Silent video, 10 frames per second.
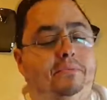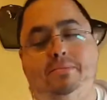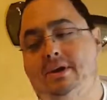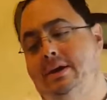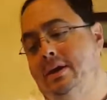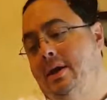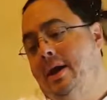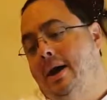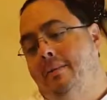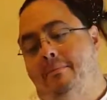be
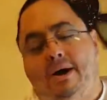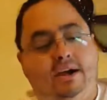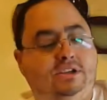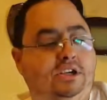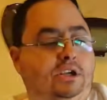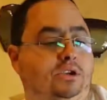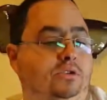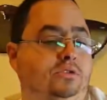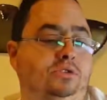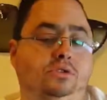a magic
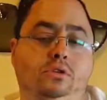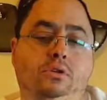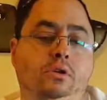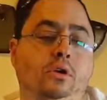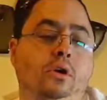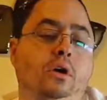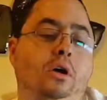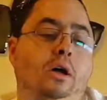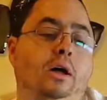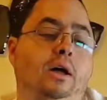user
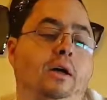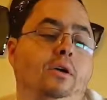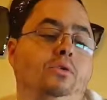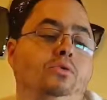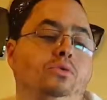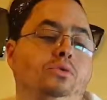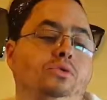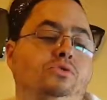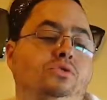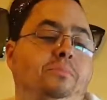
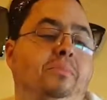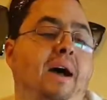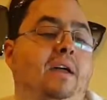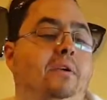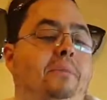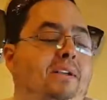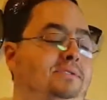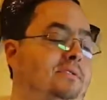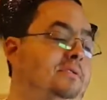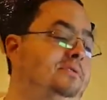who's a
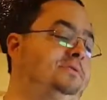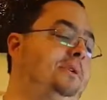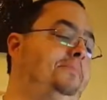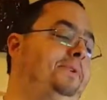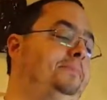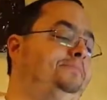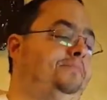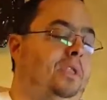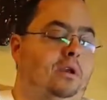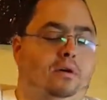pyromancer or something.
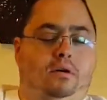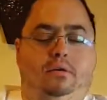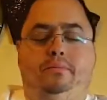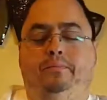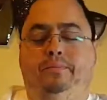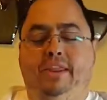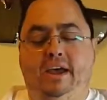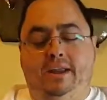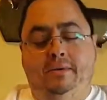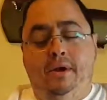And
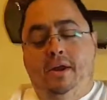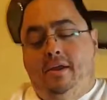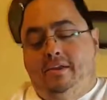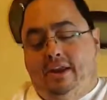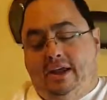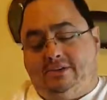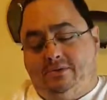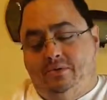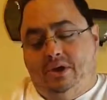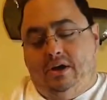then the last
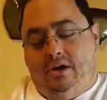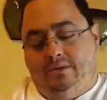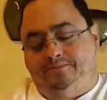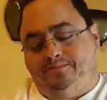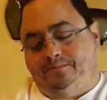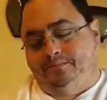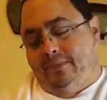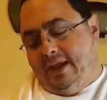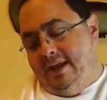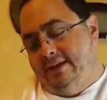one we got
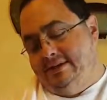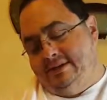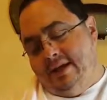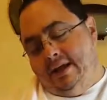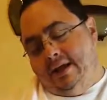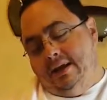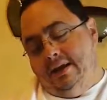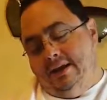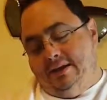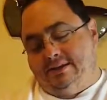is
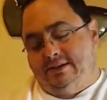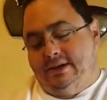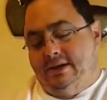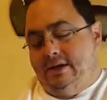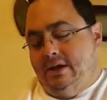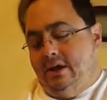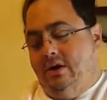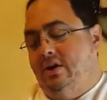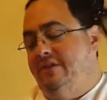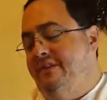Nissa
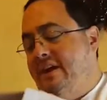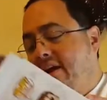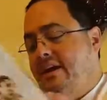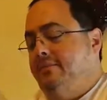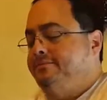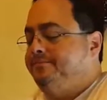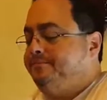Ravane.